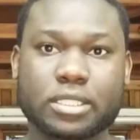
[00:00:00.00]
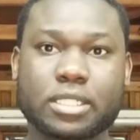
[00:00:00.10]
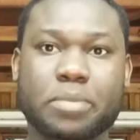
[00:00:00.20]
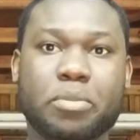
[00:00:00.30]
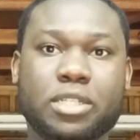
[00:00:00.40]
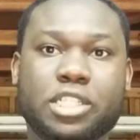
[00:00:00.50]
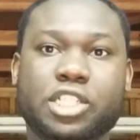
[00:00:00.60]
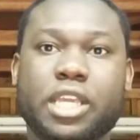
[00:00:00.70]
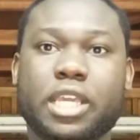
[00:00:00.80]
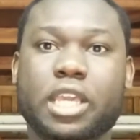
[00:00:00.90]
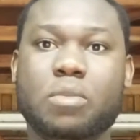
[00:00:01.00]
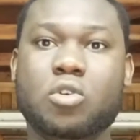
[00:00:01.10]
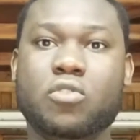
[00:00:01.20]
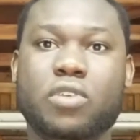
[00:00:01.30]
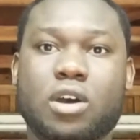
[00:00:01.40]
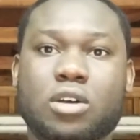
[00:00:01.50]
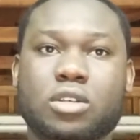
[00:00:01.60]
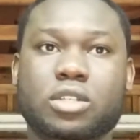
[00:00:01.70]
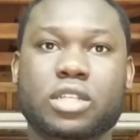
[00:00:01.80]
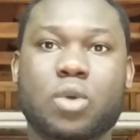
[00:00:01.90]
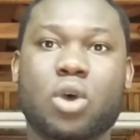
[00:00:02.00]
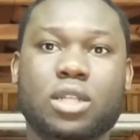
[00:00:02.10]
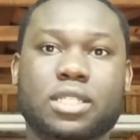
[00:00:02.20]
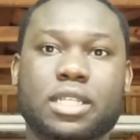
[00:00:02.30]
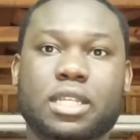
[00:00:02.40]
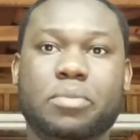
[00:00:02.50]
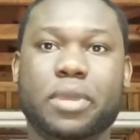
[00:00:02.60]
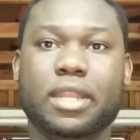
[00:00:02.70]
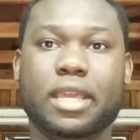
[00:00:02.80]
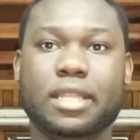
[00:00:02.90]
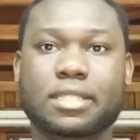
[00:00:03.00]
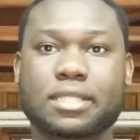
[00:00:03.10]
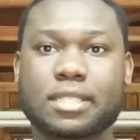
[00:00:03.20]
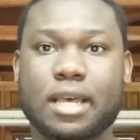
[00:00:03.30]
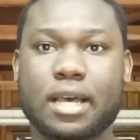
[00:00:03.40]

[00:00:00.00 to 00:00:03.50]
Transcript: the British, they came over, they wanted independence.